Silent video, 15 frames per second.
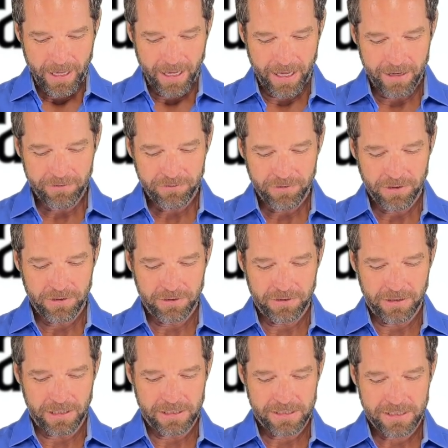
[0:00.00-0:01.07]
if
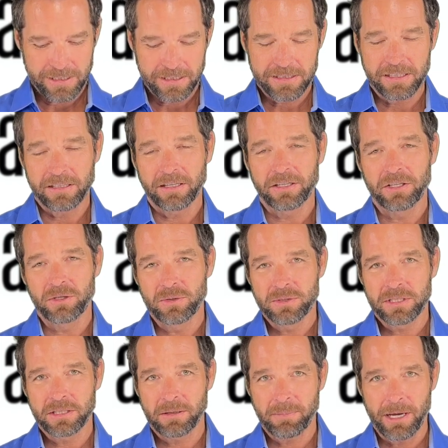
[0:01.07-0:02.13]
you're insistent on
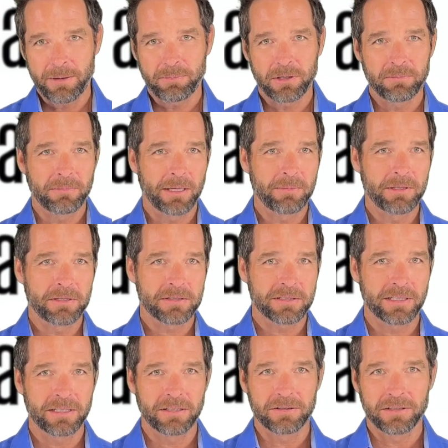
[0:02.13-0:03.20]
using the paper, maybe you
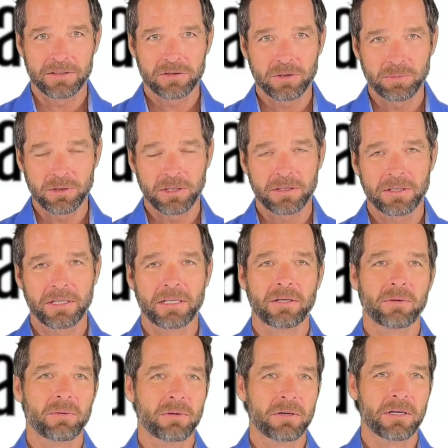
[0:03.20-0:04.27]
say you're in a super hurry
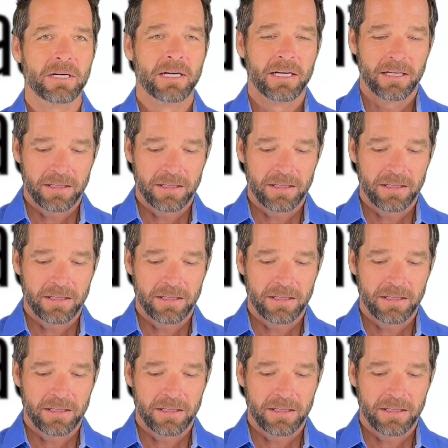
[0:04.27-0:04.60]
or